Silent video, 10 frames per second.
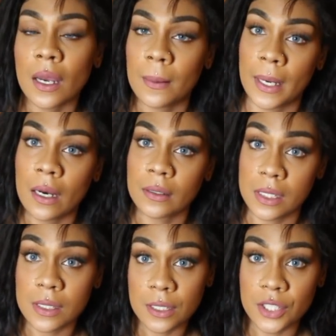about
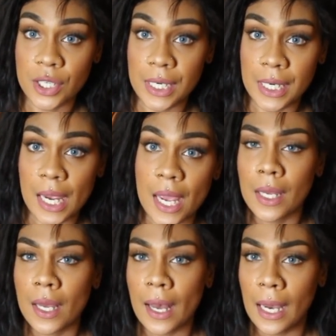this surgery.
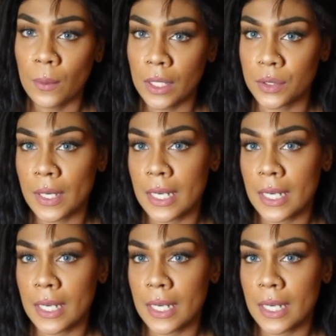I want you